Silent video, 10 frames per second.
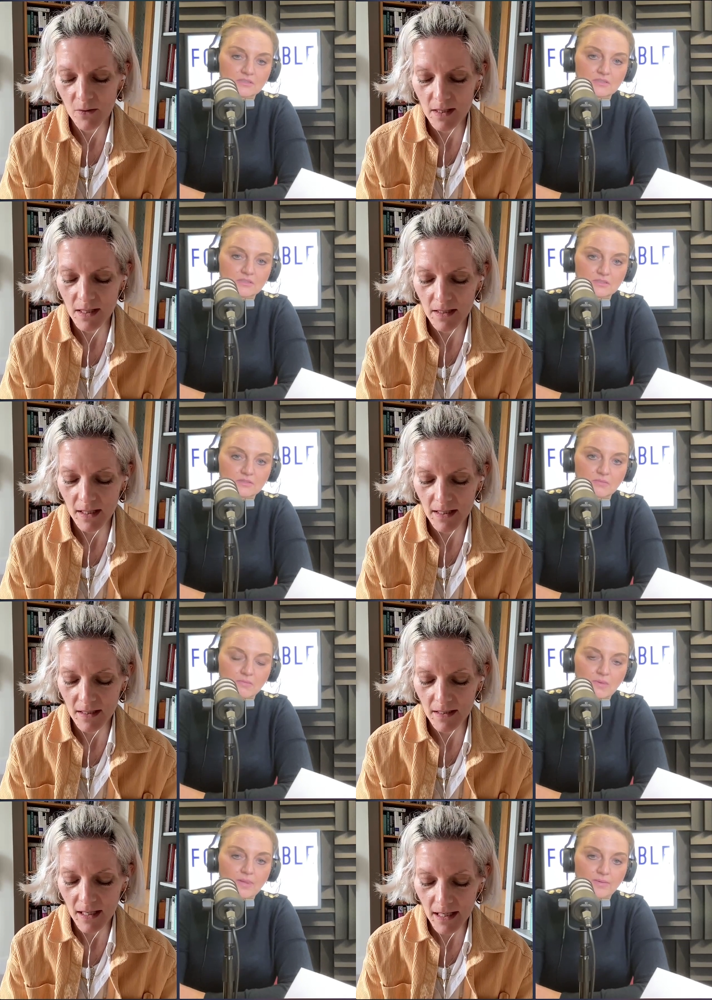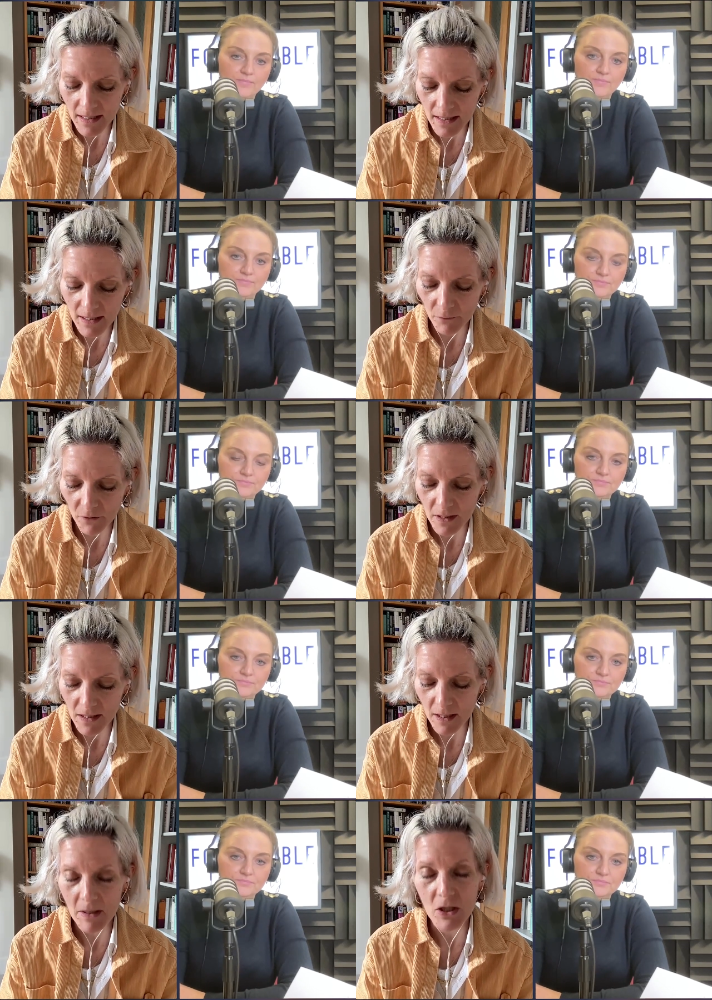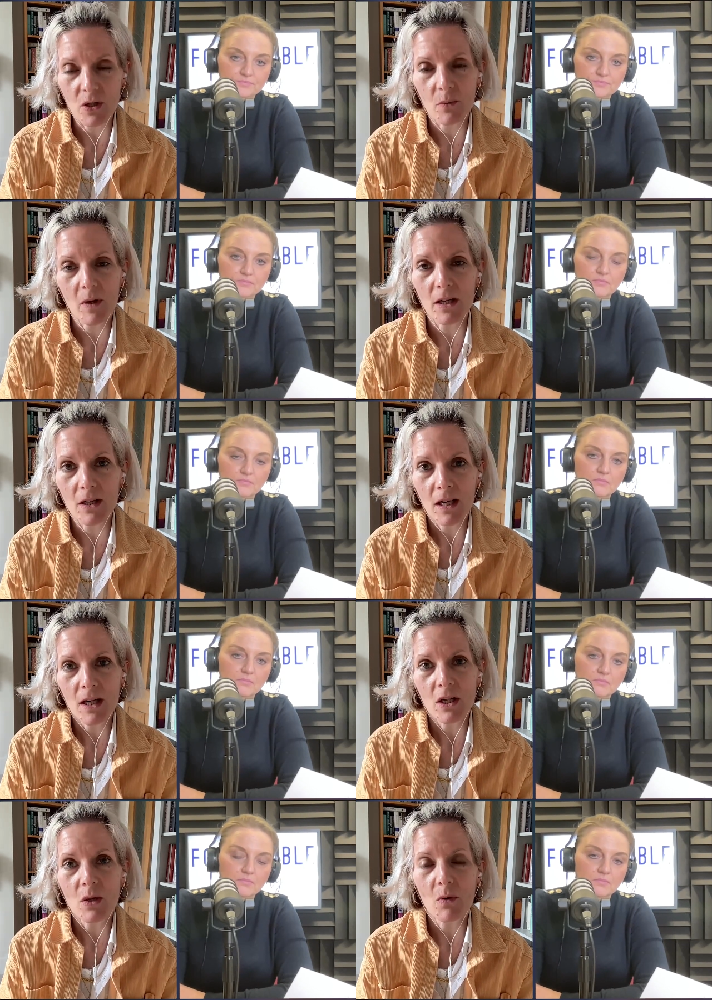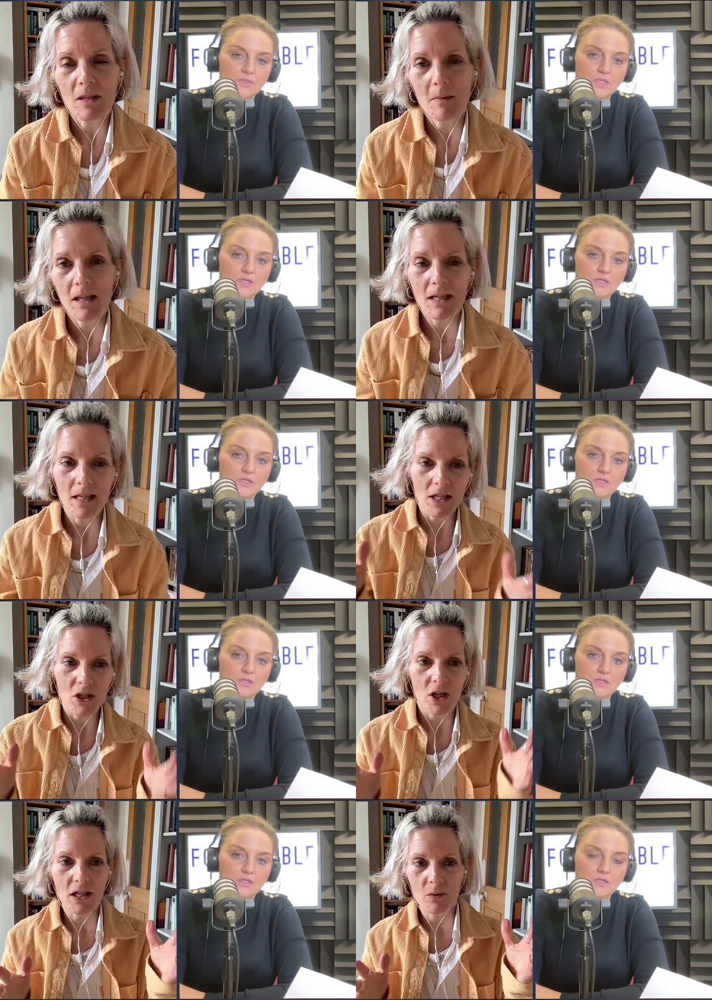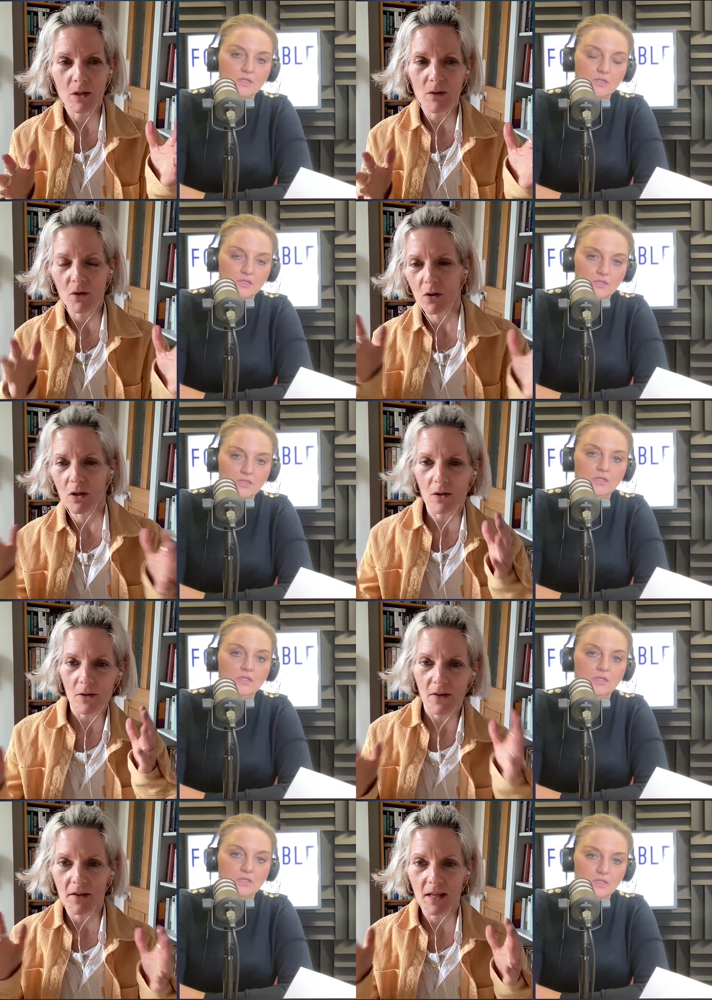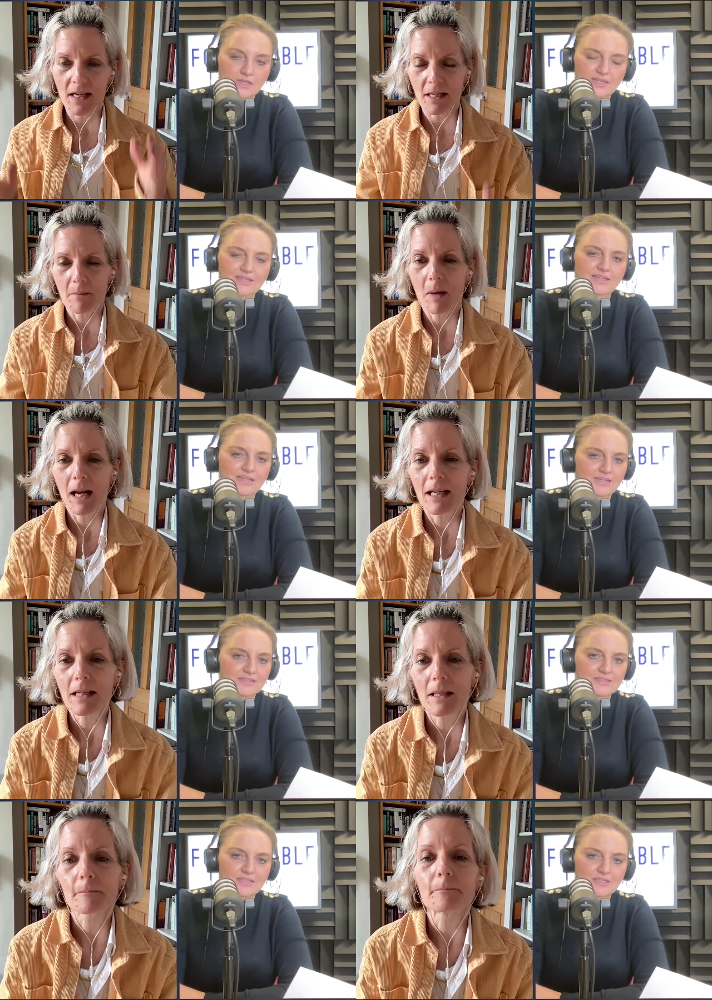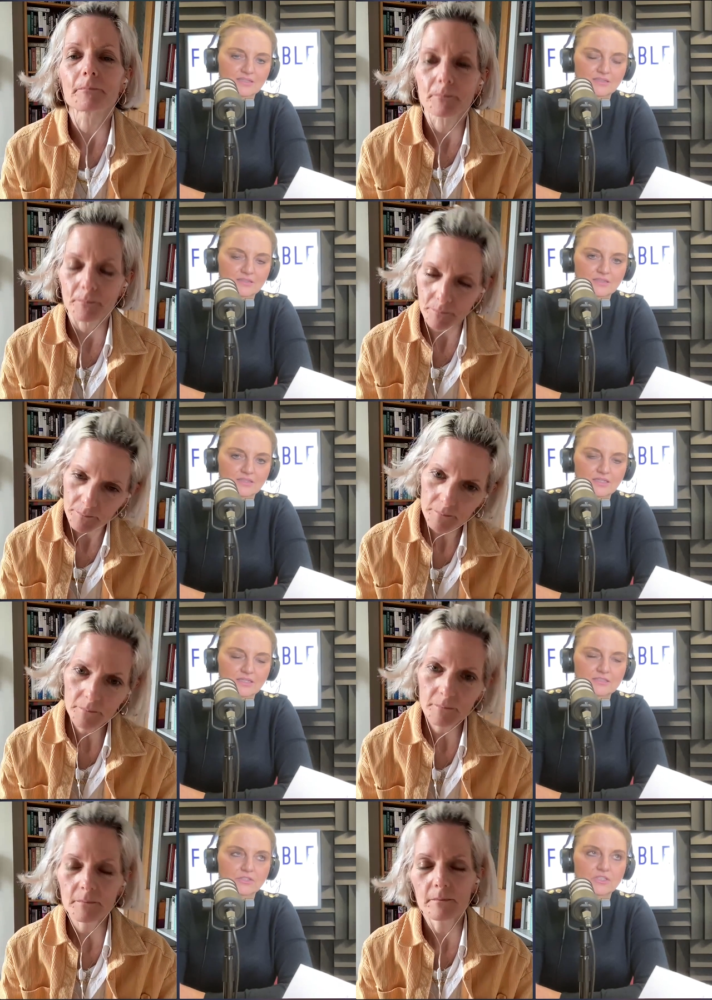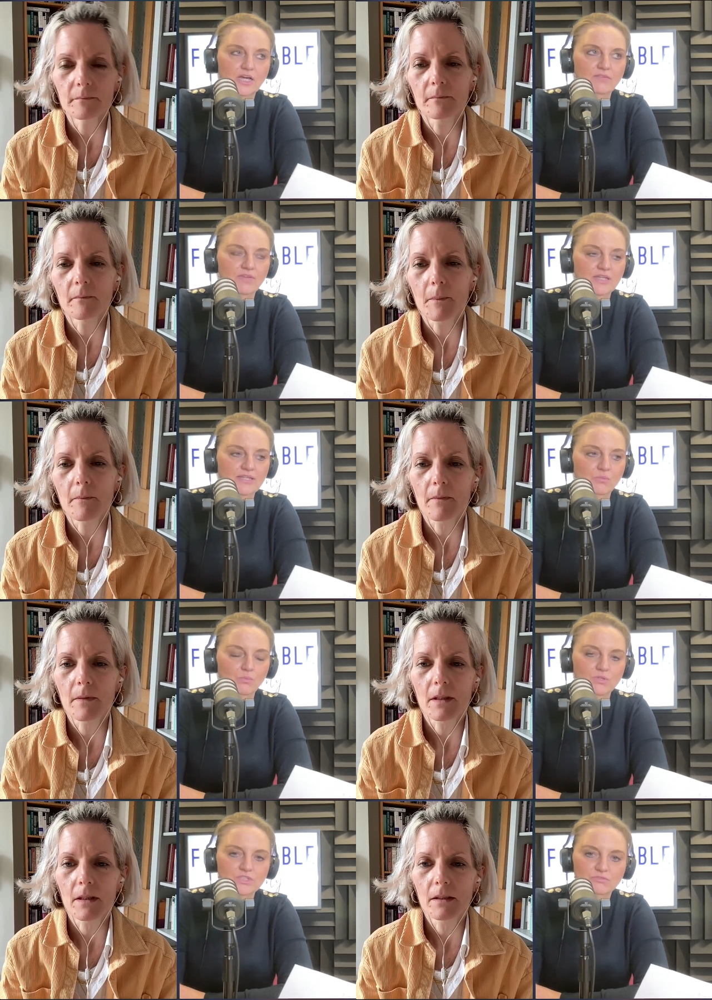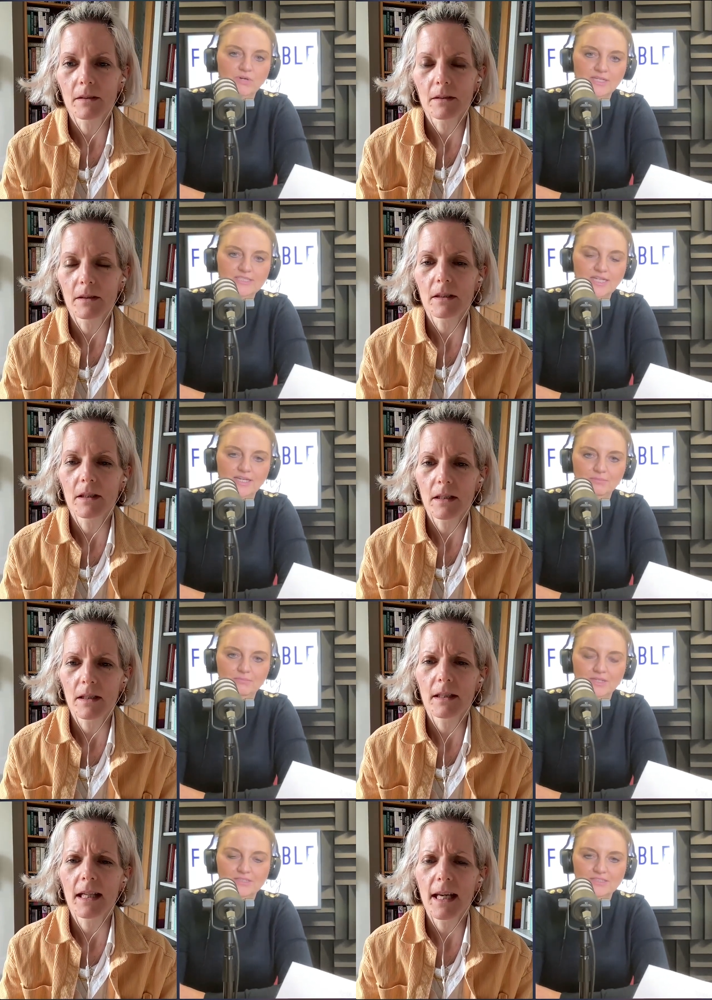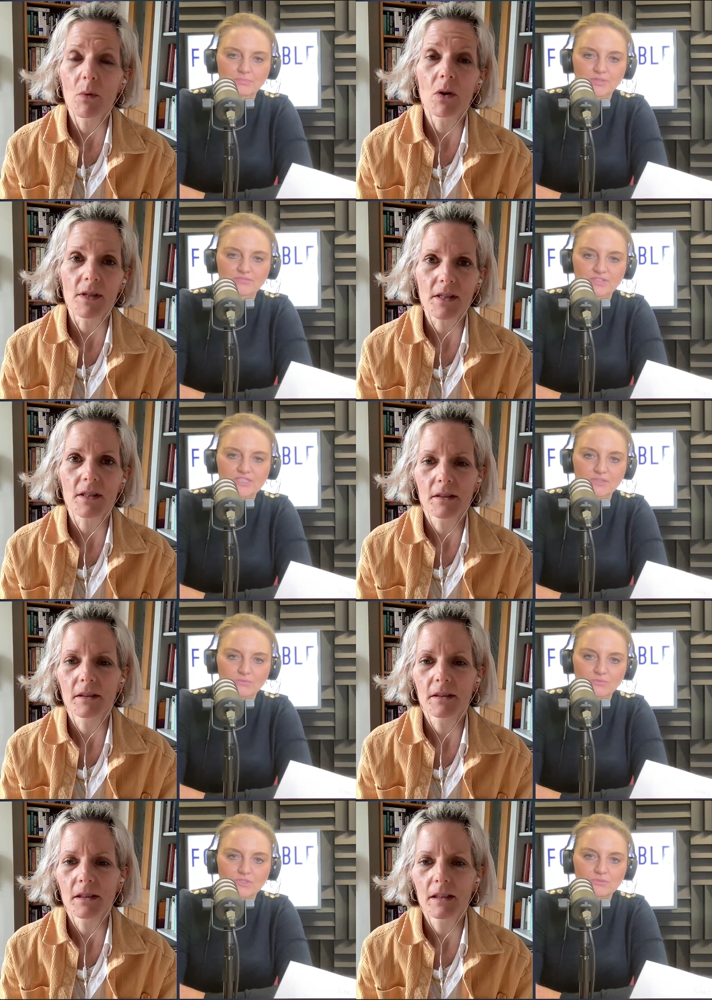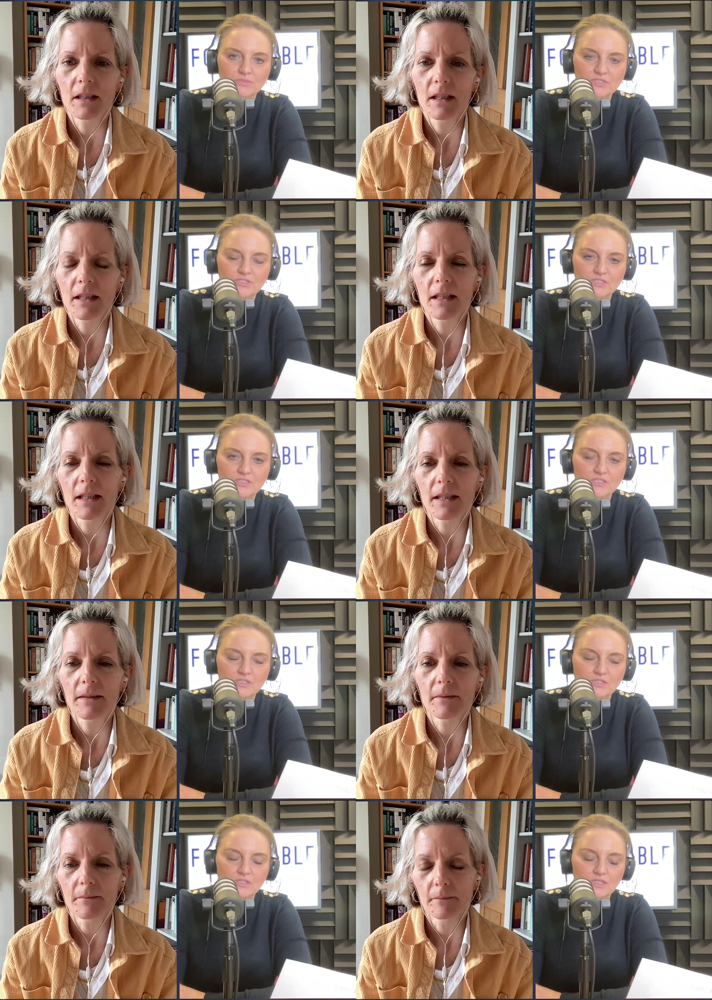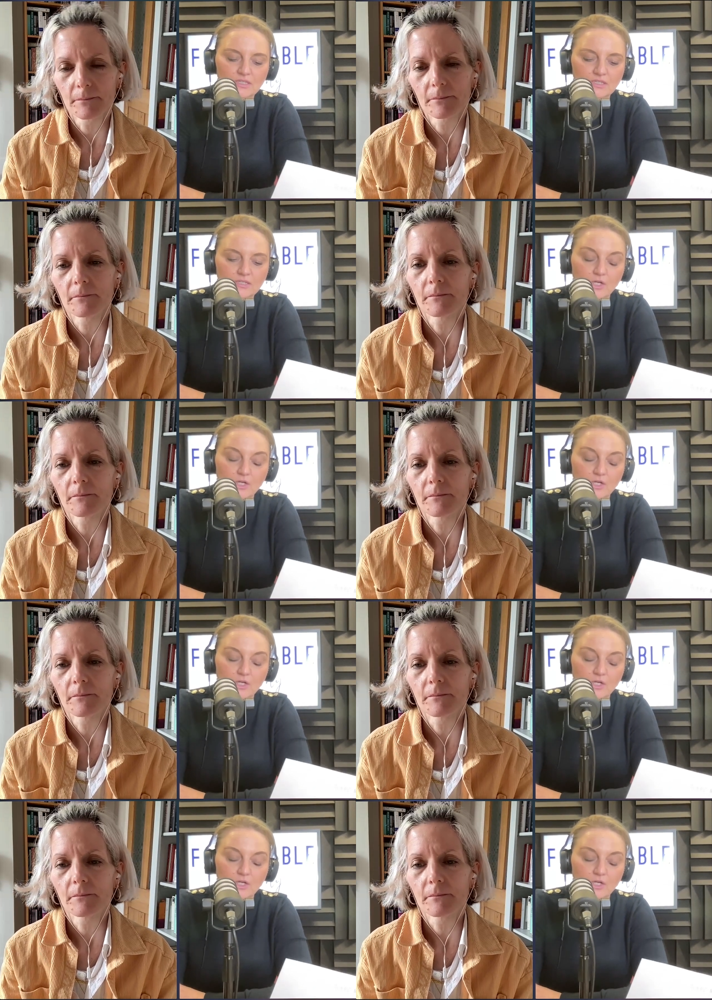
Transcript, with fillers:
Speaker 1: you know, it's it's it's a different dimension when you want to make a sea change when you've got a lot of other things in place. Yeah,
Speaker 2: exactly. Yeah. So to have that, that was the right time. That it was. Pivot, it was, wasn't it? Yeah.